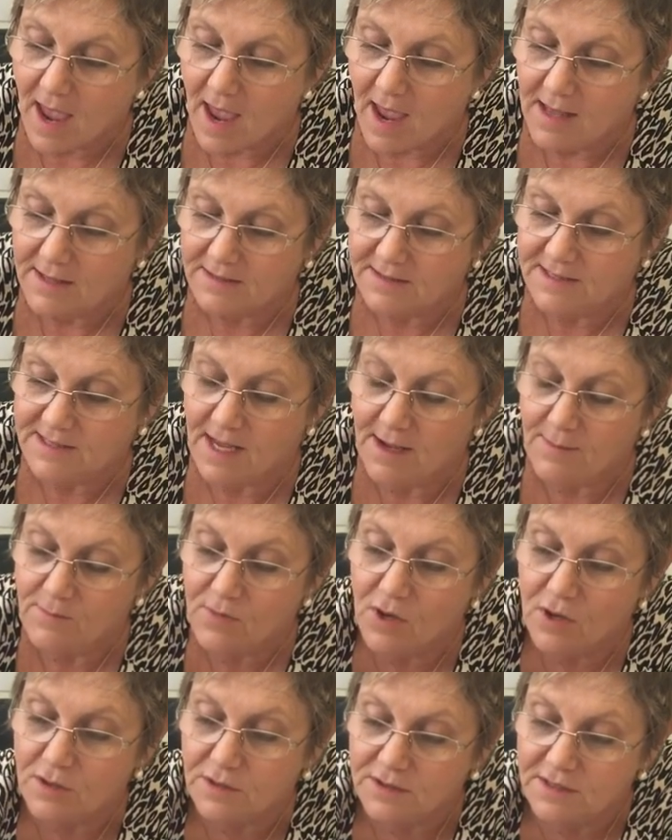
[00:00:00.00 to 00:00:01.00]
And
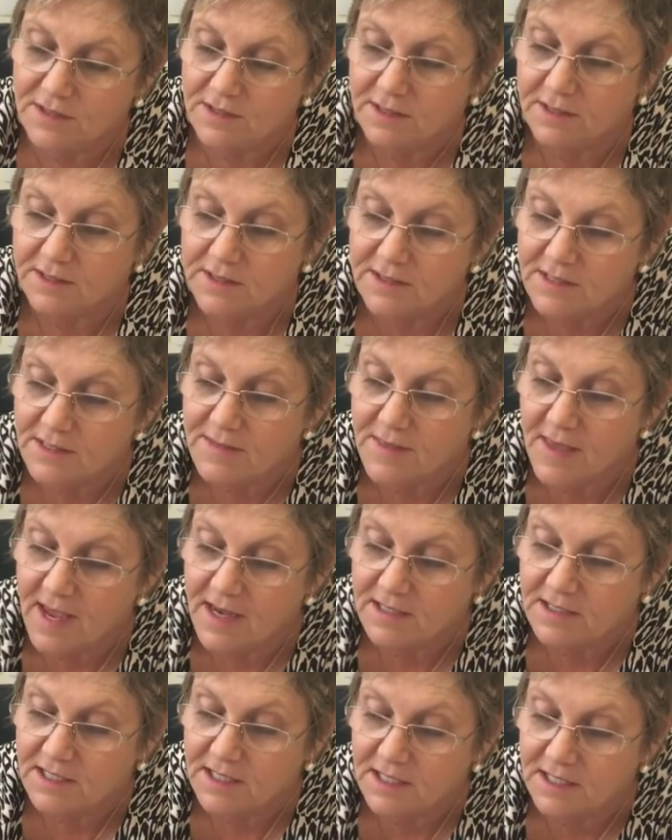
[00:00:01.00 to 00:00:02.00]
some consonants
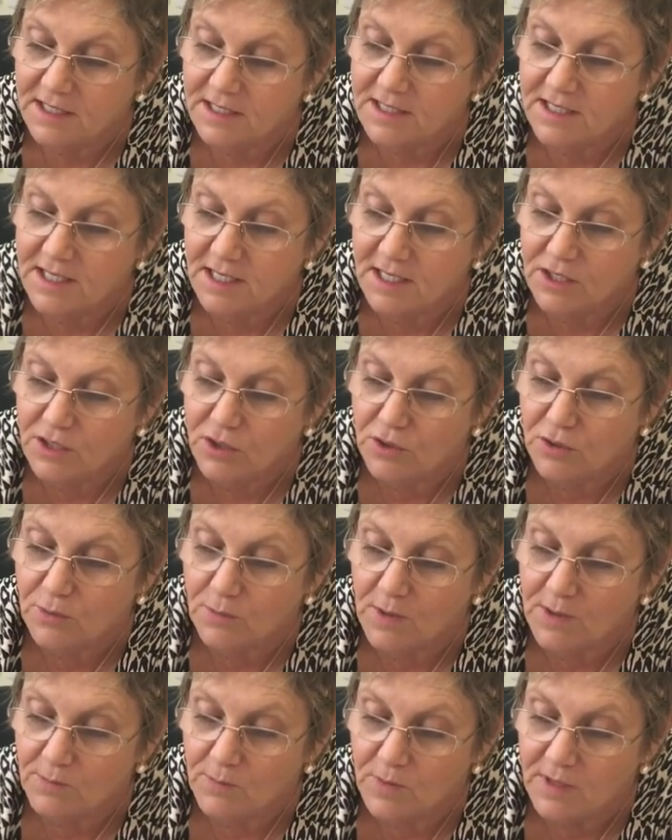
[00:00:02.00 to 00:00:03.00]
that continue
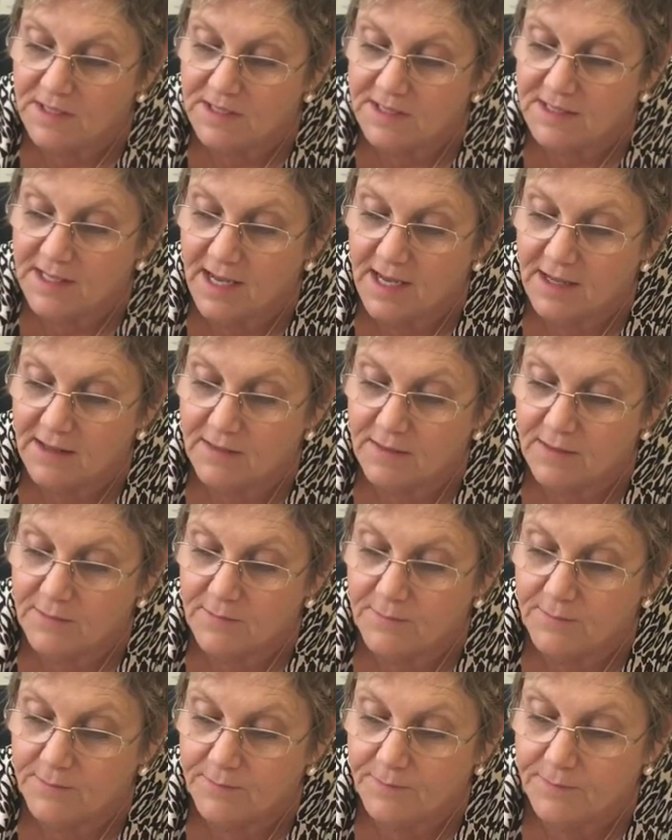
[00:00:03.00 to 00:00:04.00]
when we say
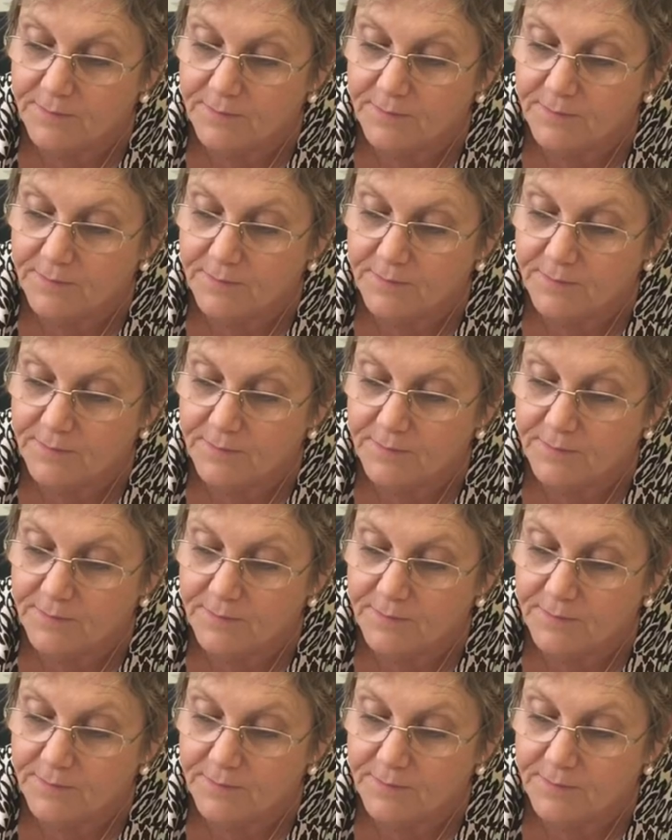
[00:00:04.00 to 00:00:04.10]
them.